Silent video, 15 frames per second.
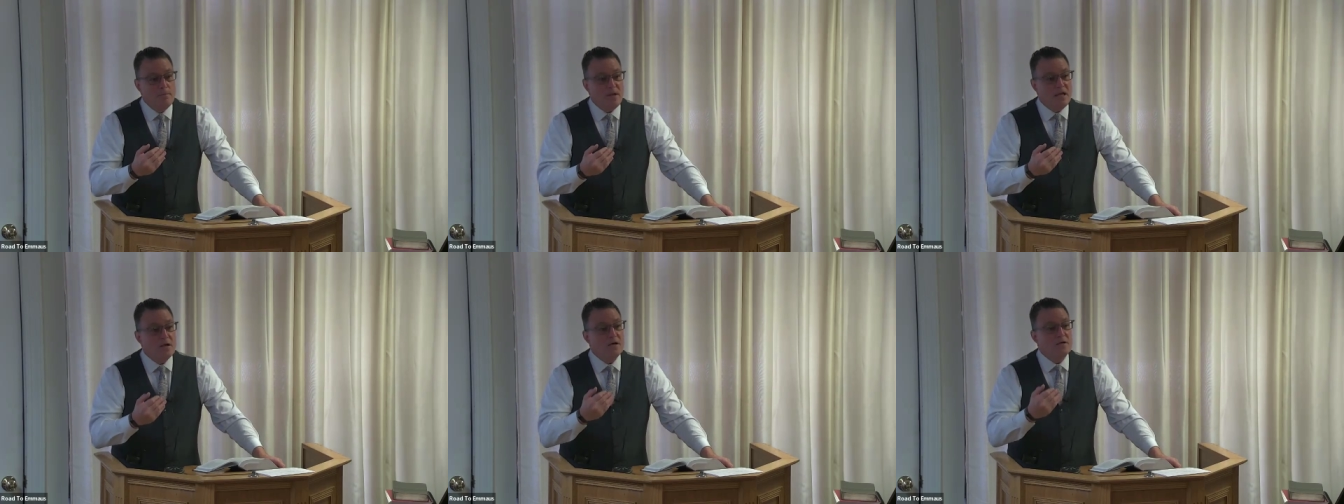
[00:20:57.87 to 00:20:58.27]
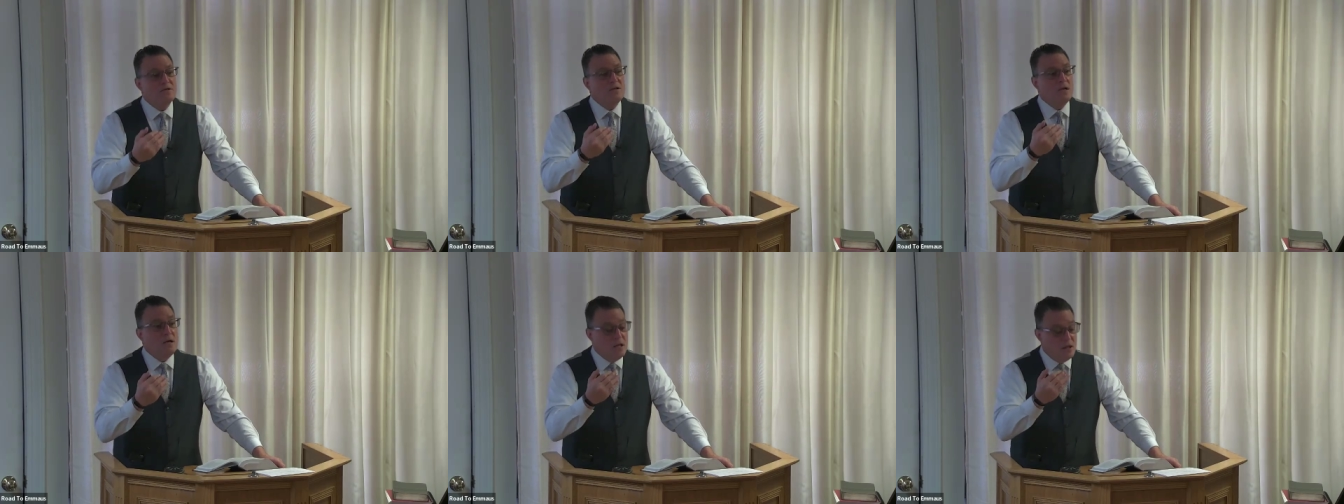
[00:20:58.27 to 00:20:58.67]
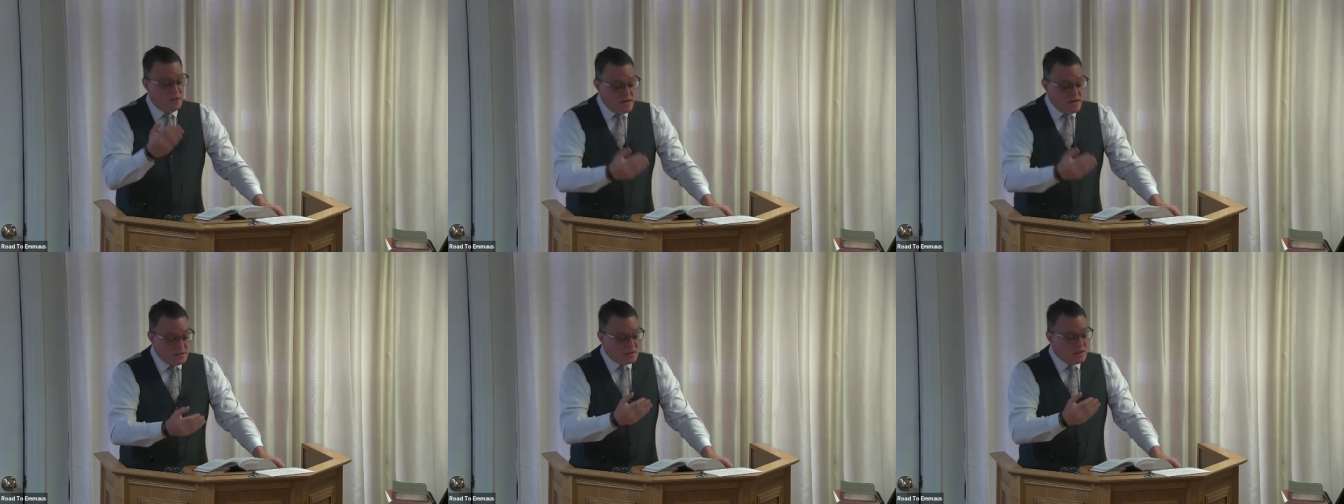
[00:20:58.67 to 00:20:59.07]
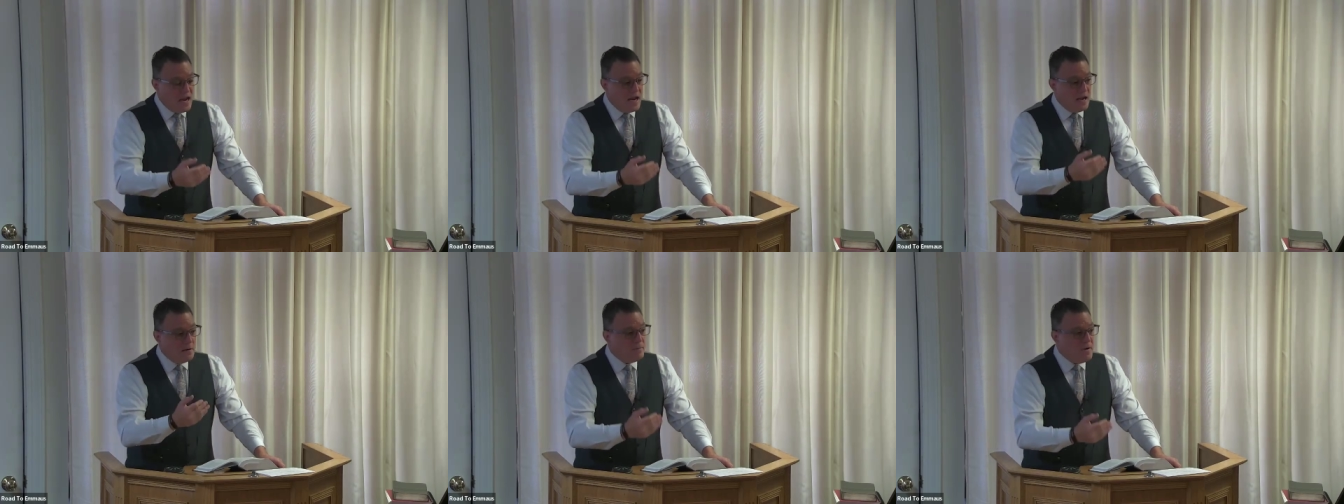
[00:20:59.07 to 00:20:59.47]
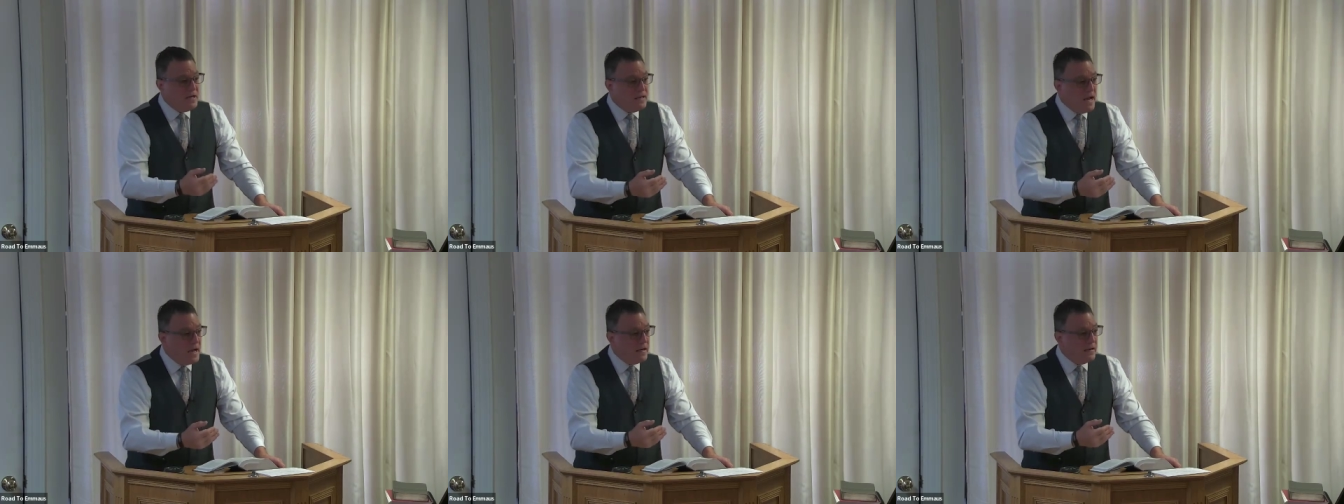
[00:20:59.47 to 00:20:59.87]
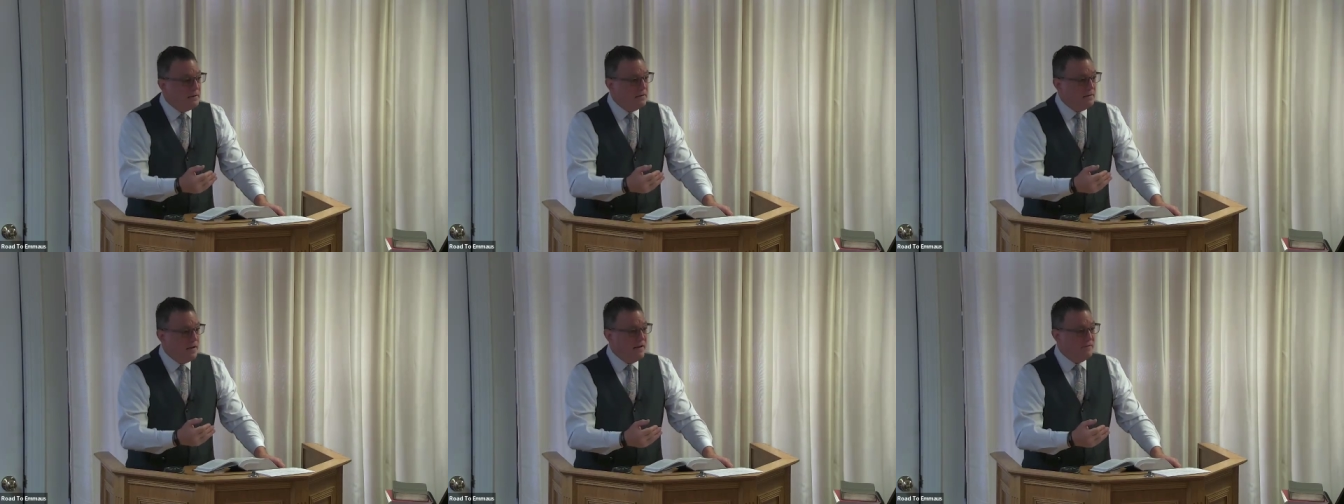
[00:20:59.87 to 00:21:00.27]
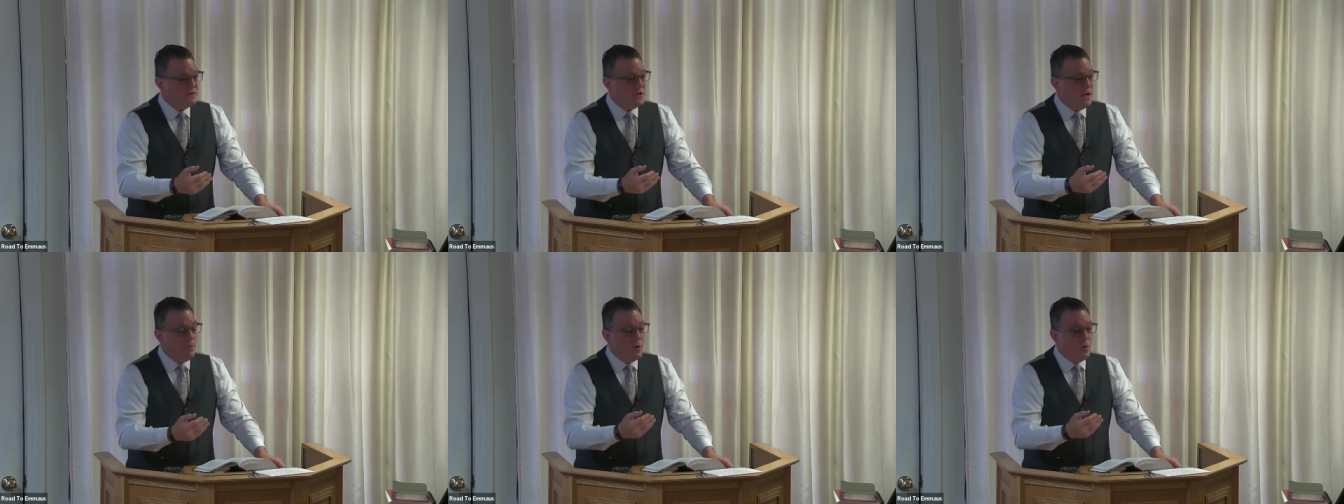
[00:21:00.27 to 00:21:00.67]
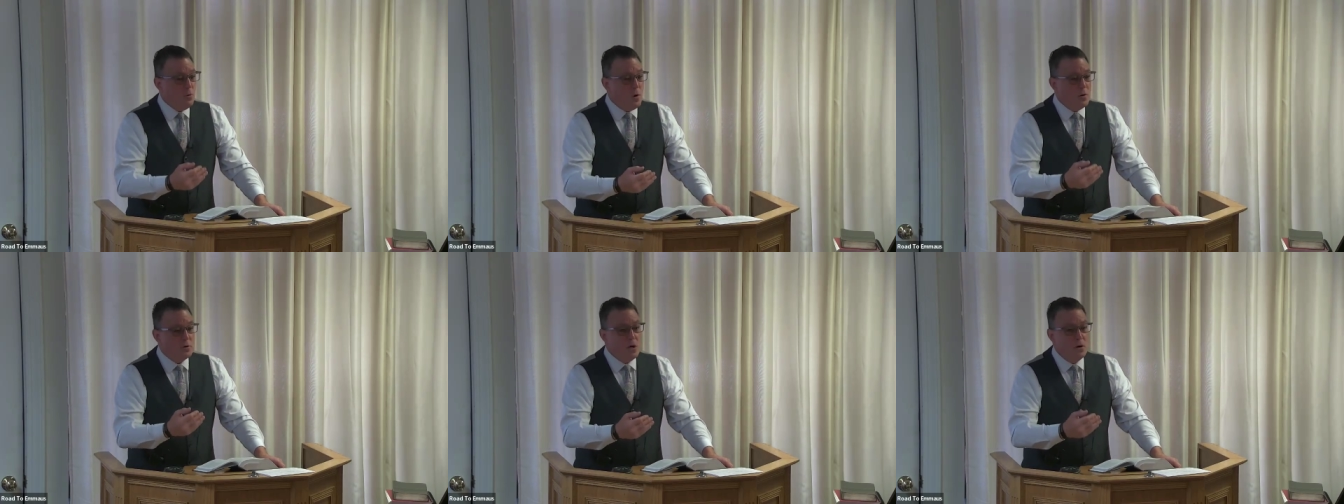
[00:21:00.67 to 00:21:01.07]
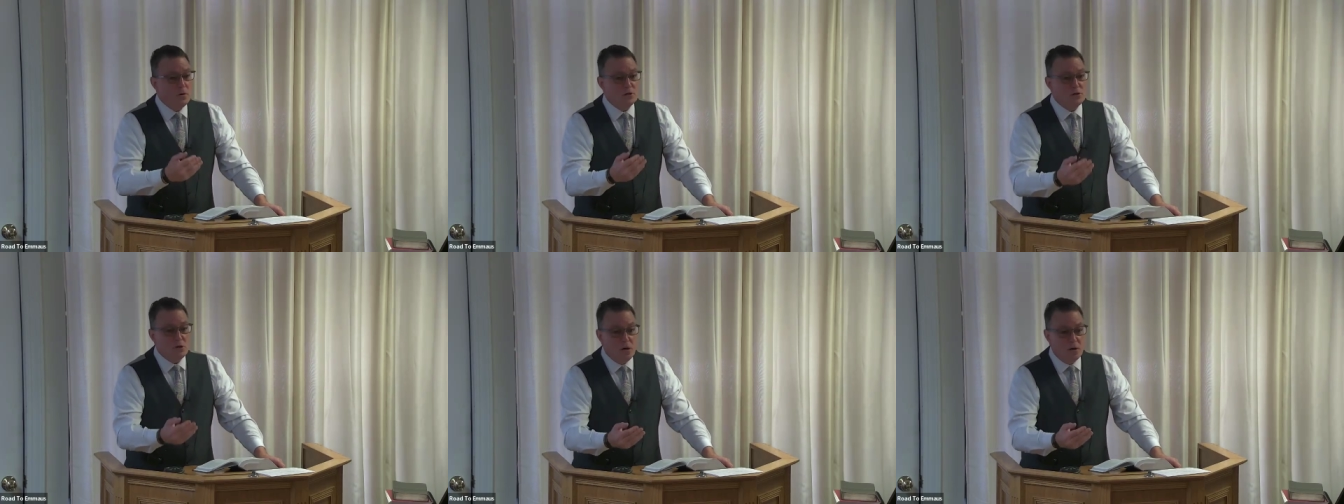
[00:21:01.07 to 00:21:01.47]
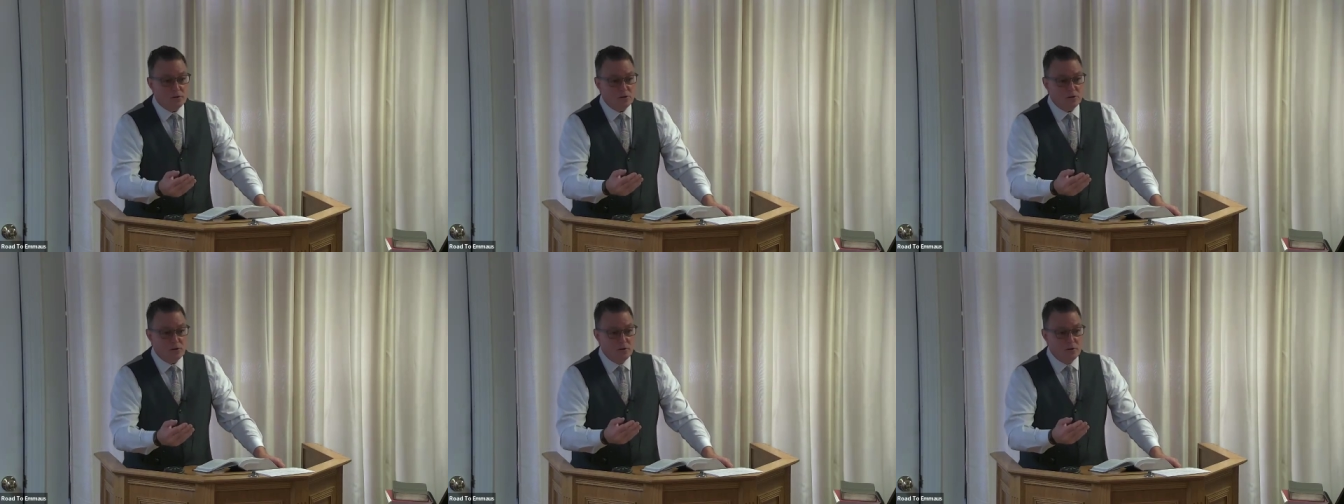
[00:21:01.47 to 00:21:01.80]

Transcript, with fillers: because this can't be done if someone won't go to church.